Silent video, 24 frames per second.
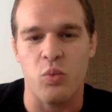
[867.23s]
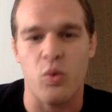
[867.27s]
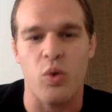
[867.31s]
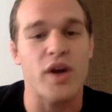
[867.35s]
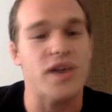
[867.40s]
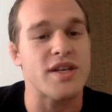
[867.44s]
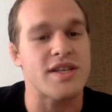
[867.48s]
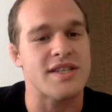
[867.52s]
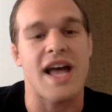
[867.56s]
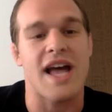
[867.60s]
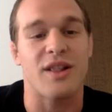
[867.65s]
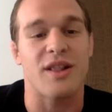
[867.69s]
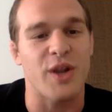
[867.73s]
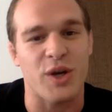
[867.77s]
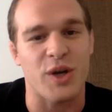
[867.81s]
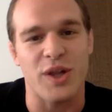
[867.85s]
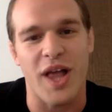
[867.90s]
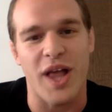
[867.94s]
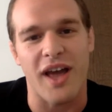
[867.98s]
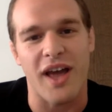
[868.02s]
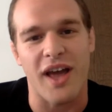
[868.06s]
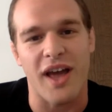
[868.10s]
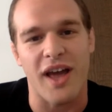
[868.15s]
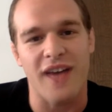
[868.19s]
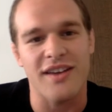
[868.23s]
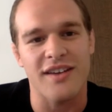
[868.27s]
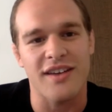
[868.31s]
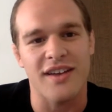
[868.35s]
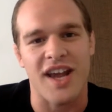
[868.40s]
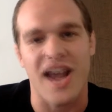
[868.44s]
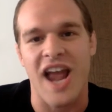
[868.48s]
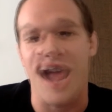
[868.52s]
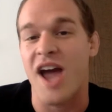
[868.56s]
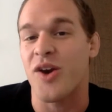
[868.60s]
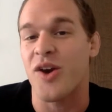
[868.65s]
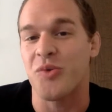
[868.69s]
what does that look like,
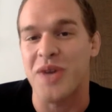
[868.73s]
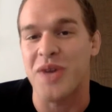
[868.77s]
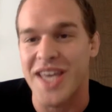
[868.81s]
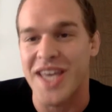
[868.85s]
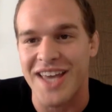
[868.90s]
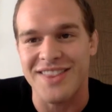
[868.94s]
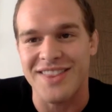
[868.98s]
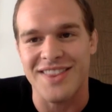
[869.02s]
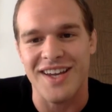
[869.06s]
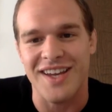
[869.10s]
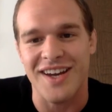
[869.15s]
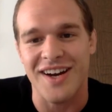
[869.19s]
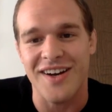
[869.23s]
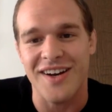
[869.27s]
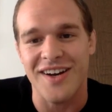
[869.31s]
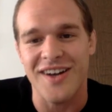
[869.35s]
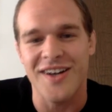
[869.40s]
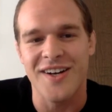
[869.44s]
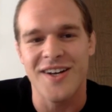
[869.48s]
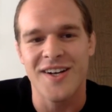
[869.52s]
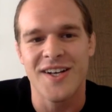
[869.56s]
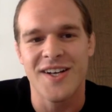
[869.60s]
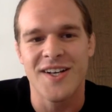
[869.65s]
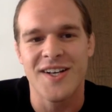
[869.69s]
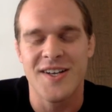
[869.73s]
and how do we get there?